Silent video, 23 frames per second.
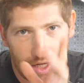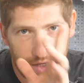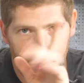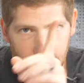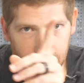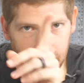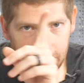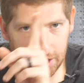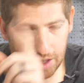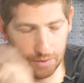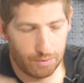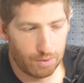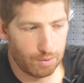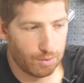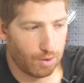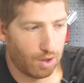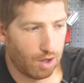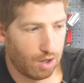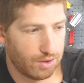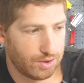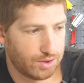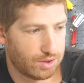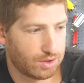Another thing we will
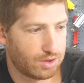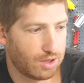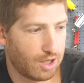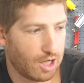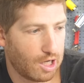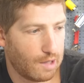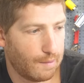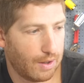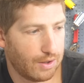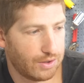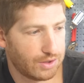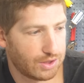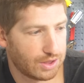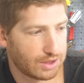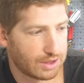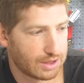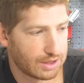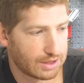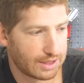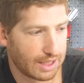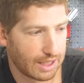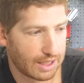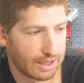also talk about in
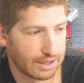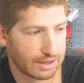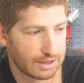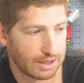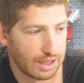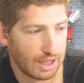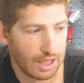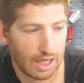just a second.